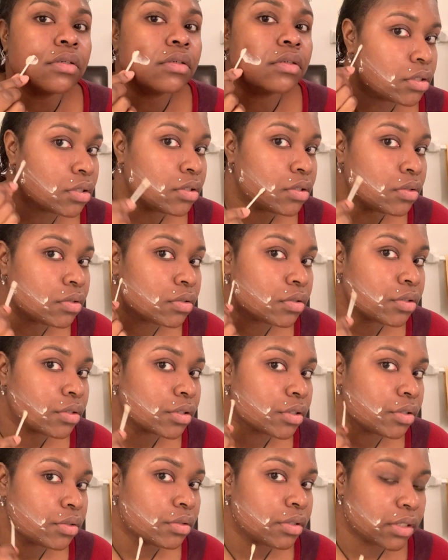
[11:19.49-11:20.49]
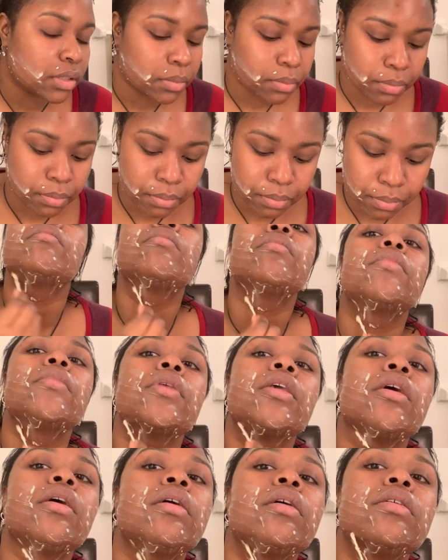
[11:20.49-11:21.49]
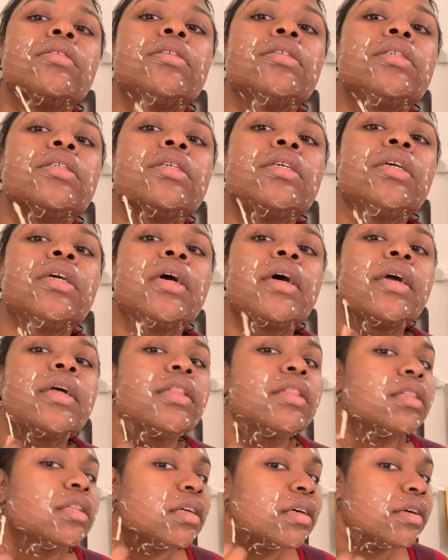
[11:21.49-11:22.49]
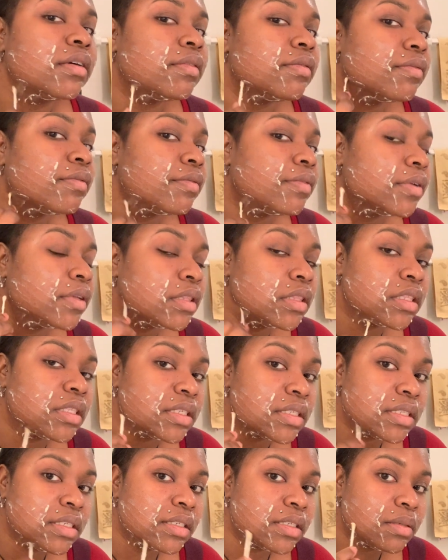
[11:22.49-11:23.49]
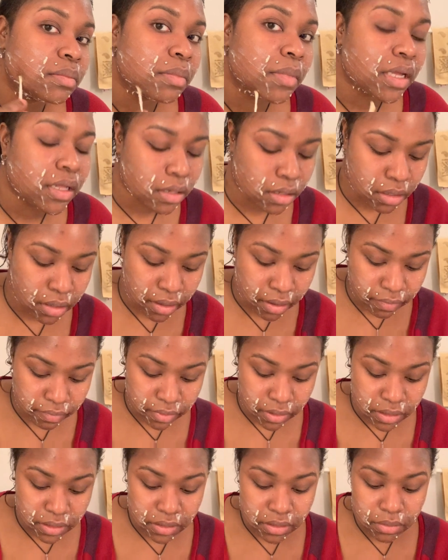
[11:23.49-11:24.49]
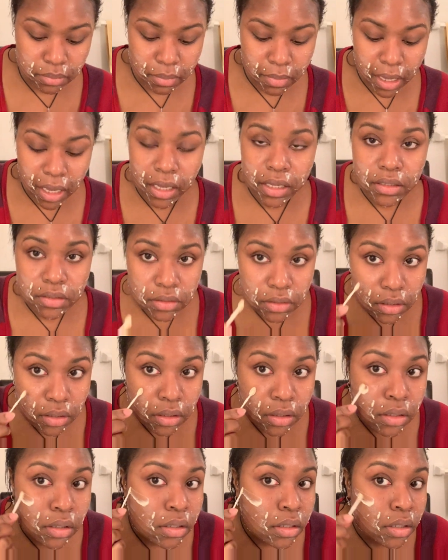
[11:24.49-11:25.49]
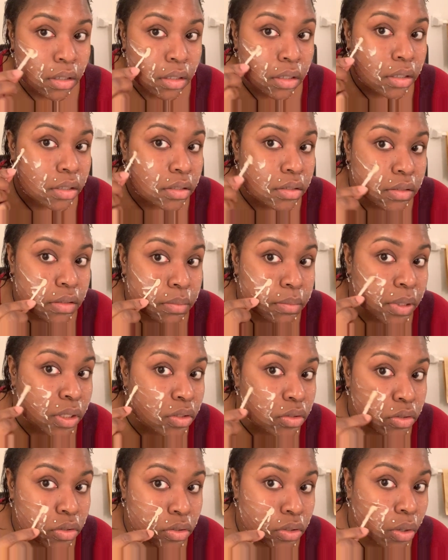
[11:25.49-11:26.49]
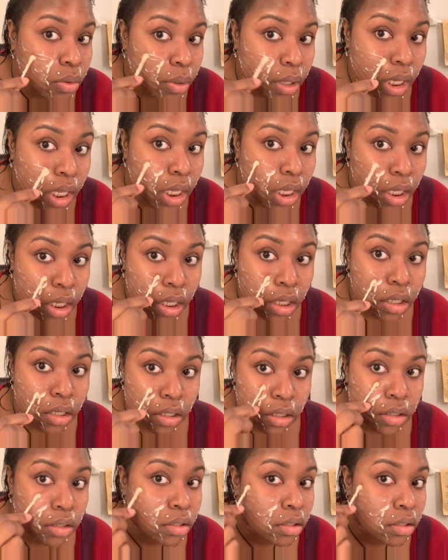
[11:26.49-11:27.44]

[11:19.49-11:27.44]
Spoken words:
Just use your Q-tip. Honestly, I love the smell of this mask. It smells so good.